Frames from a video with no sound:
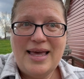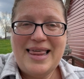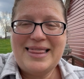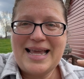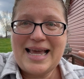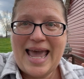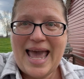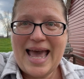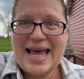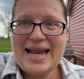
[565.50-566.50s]
think
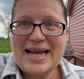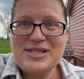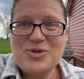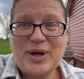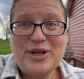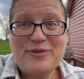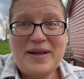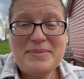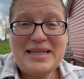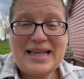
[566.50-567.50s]
ahead as to what your
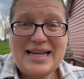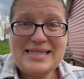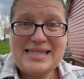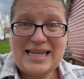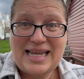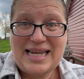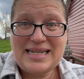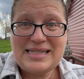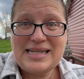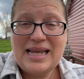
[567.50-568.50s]
family likes to
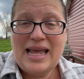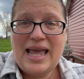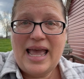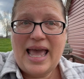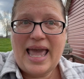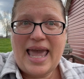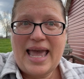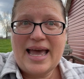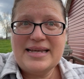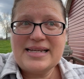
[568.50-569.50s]
eat
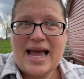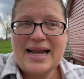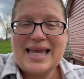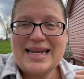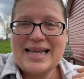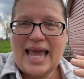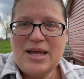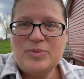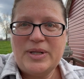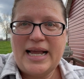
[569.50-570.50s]
and kind of get a
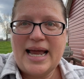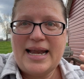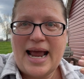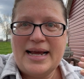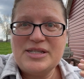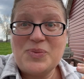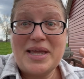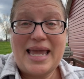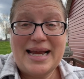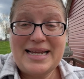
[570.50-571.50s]
game plan as when
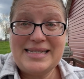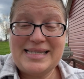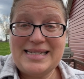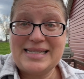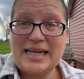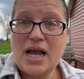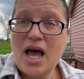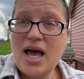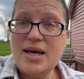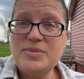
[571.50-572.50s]
canning season
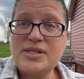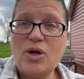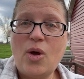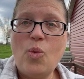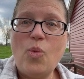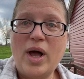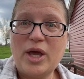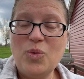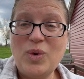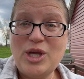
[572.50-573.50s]
comes, what
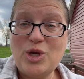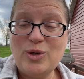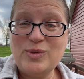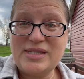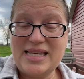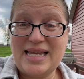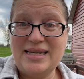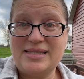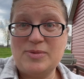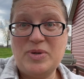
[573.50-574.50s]
can we use
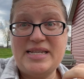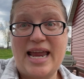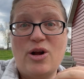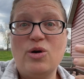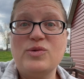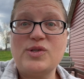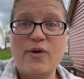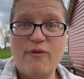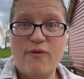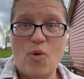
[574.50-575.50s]
these potatoes
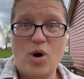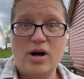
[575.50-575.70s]
for?